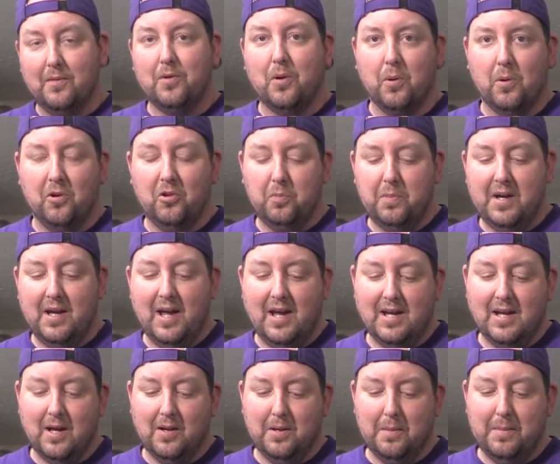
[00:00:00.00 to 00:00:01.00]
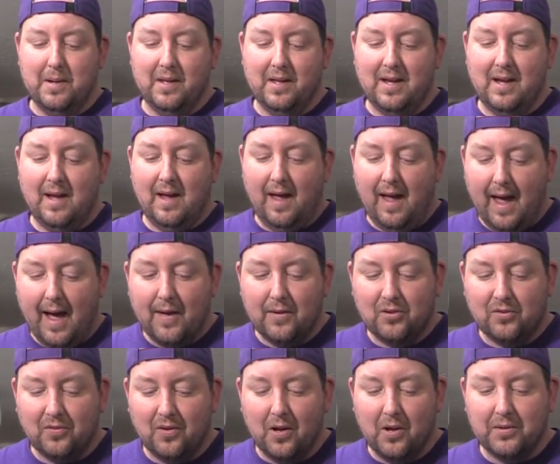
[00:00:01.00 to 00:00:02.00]
of course, be a yellow belly
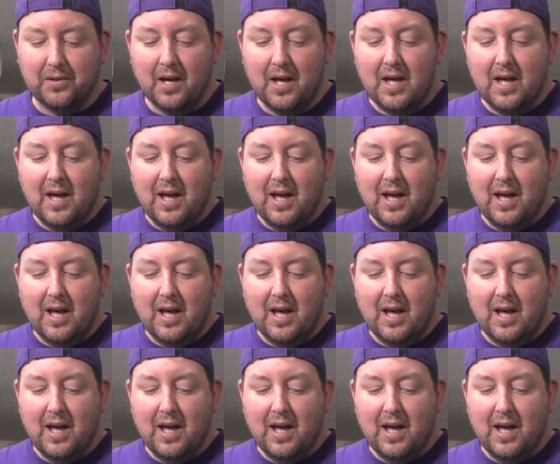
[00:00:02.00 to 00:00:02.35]
asphalt.